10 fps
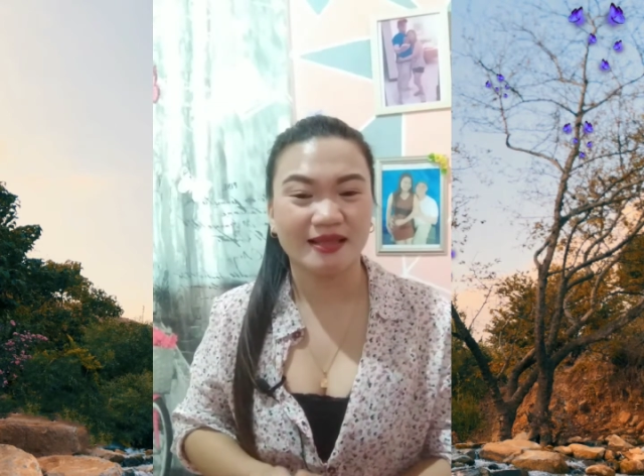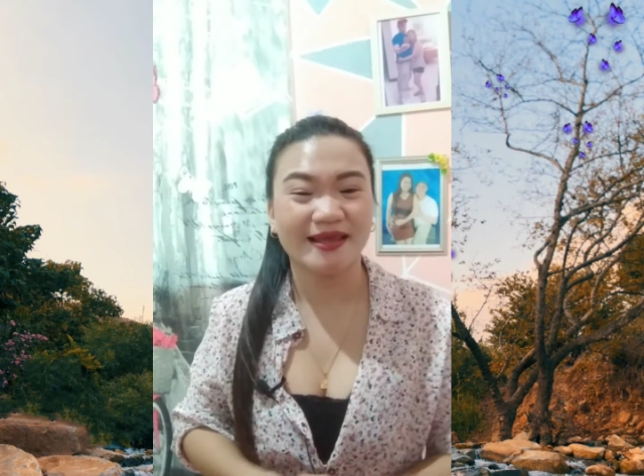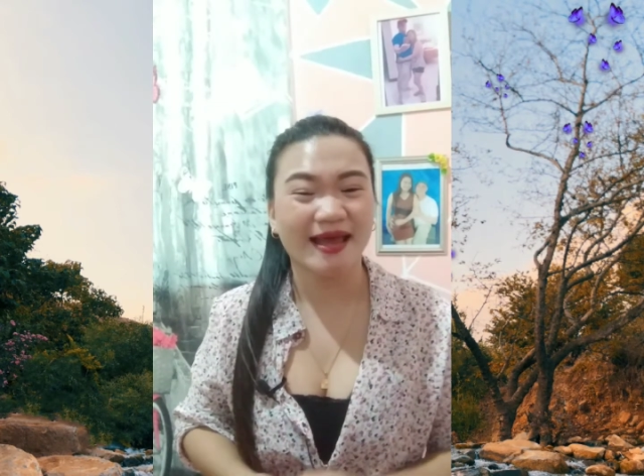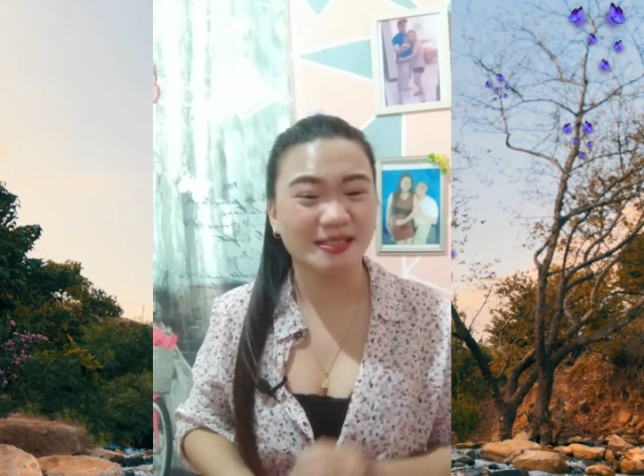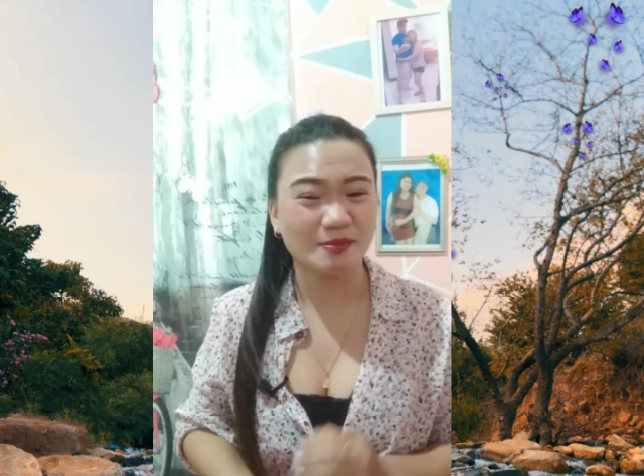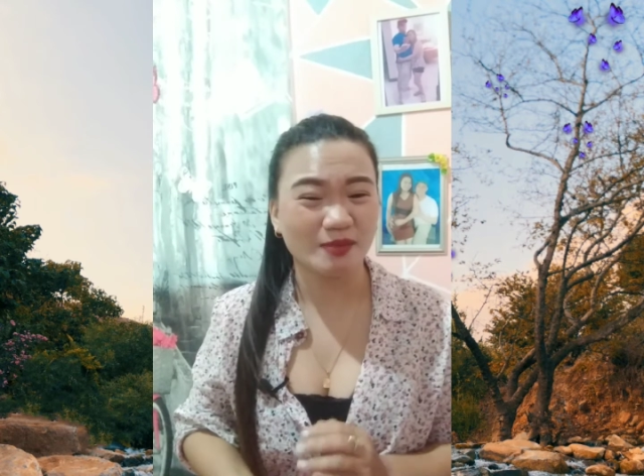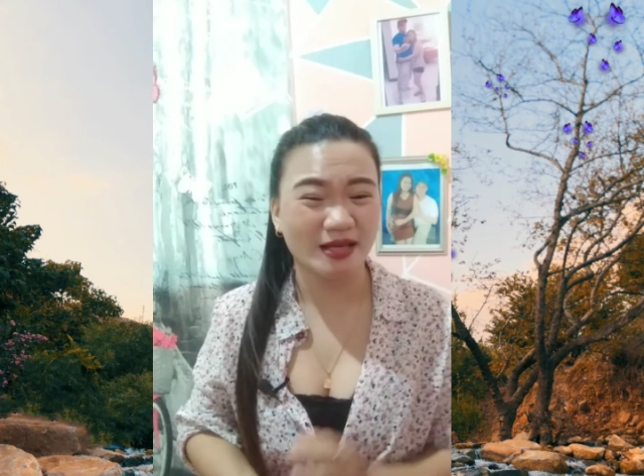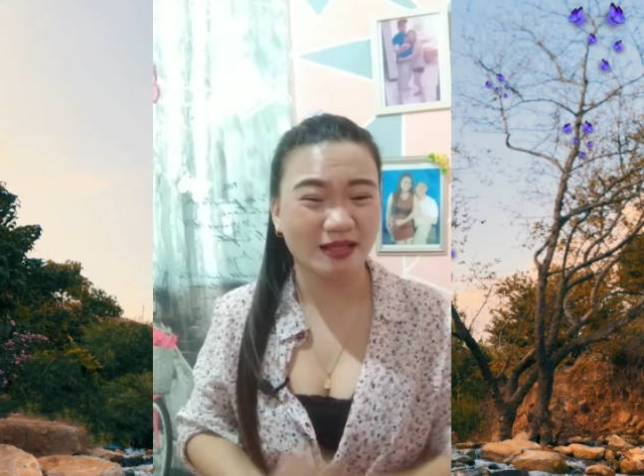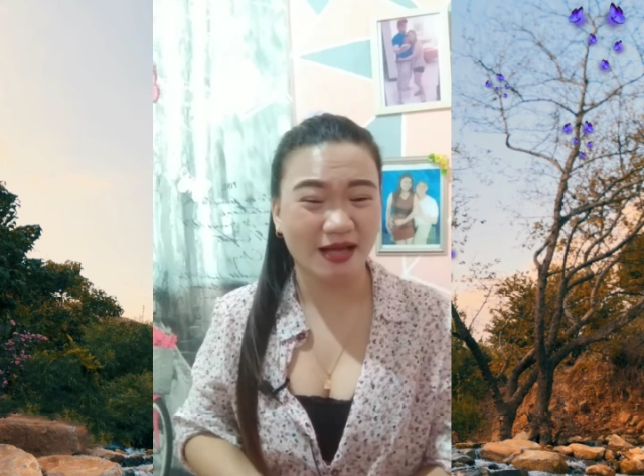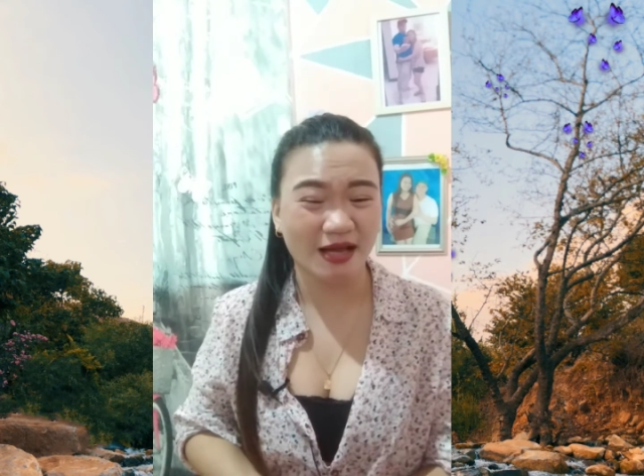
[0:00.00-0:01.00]
they ask me
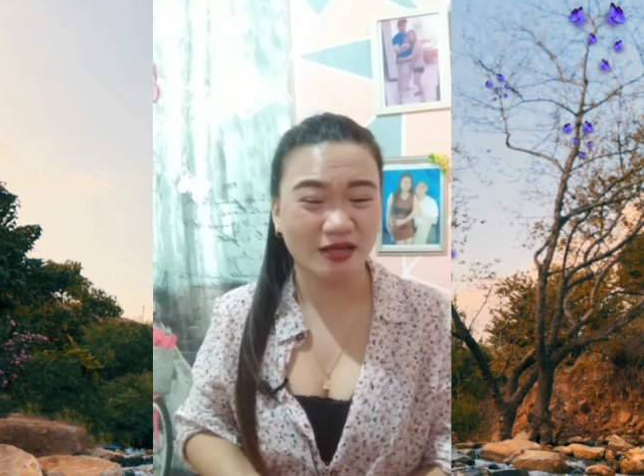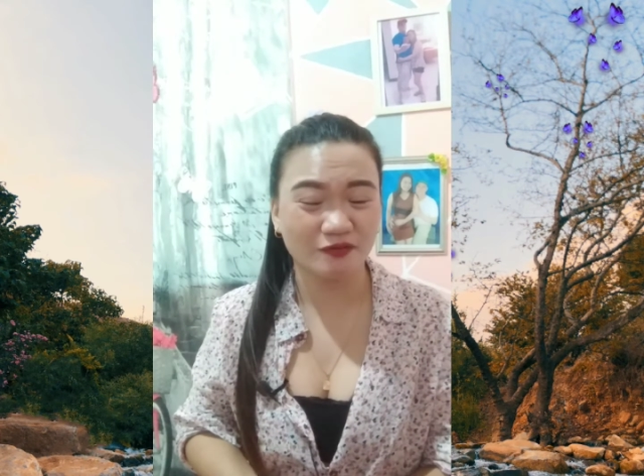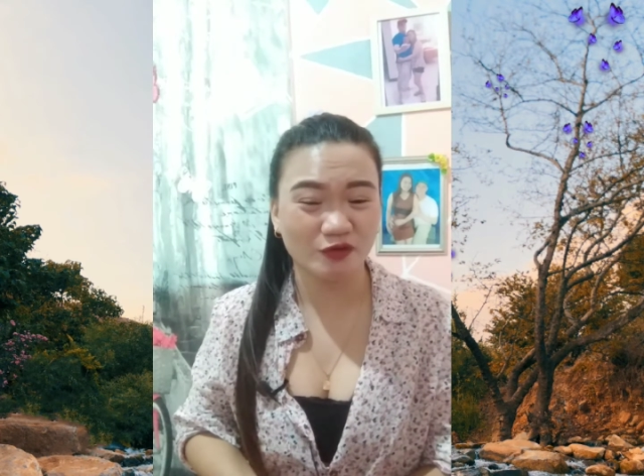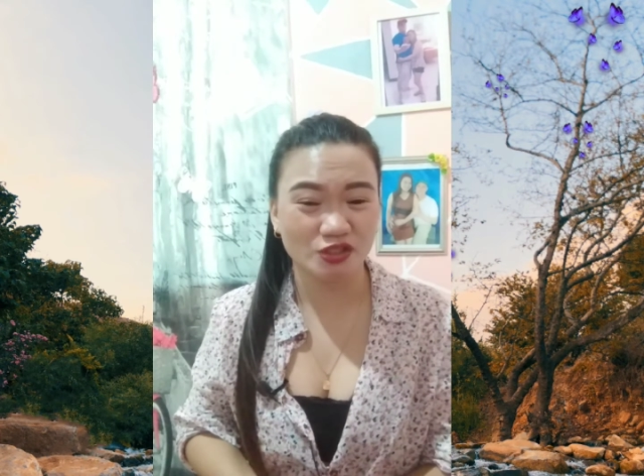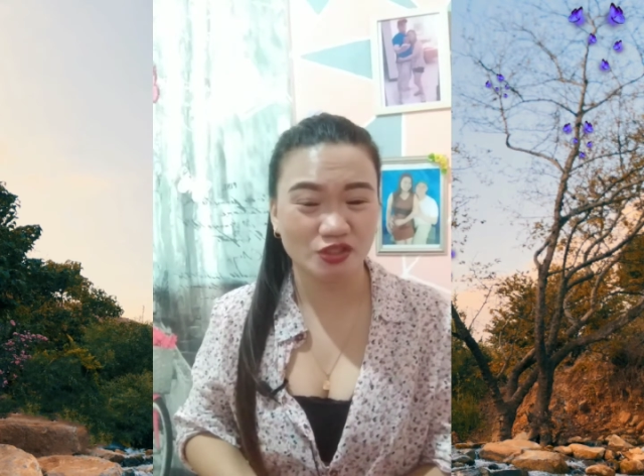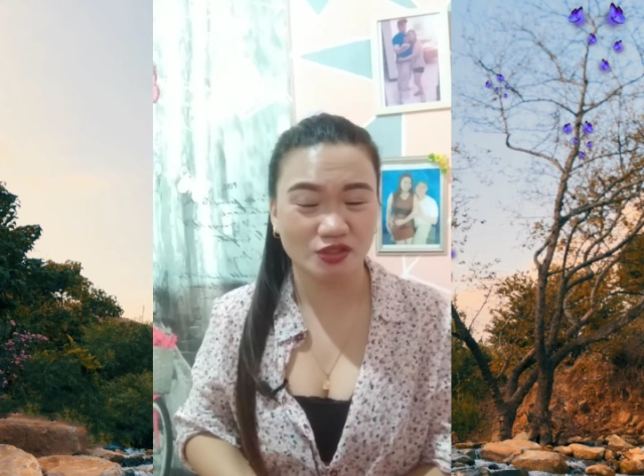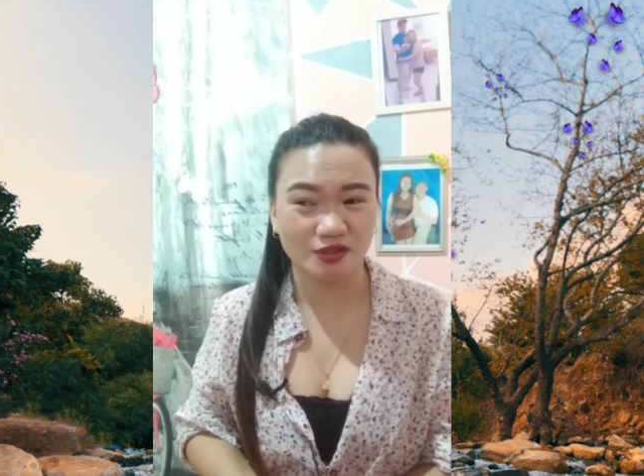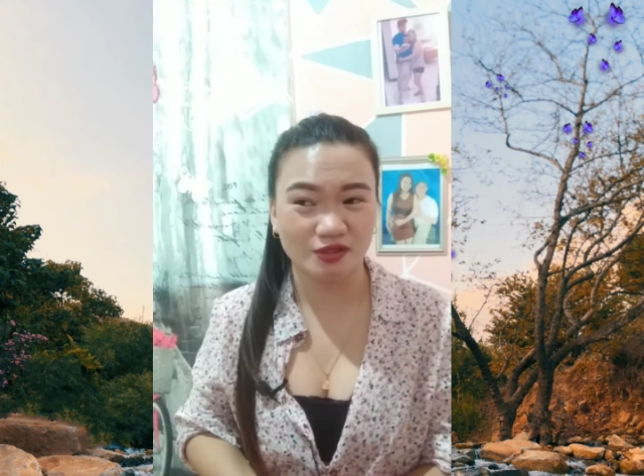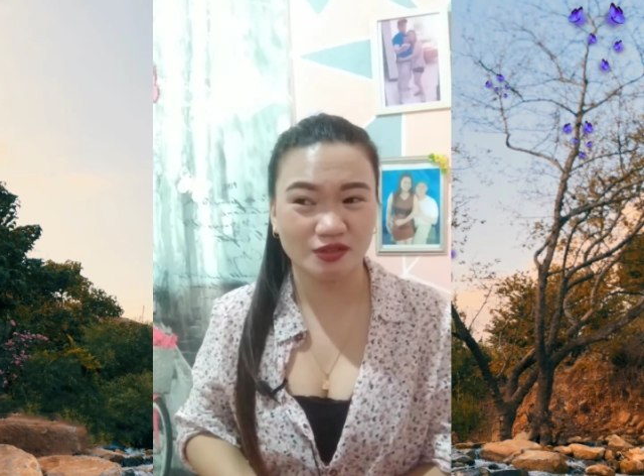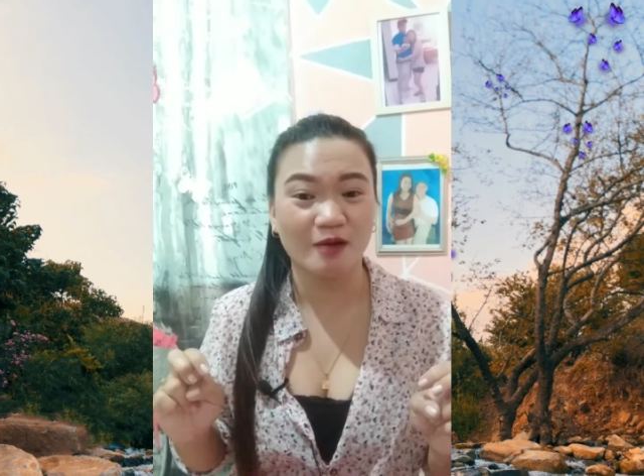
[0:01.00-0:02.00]
that kind of question,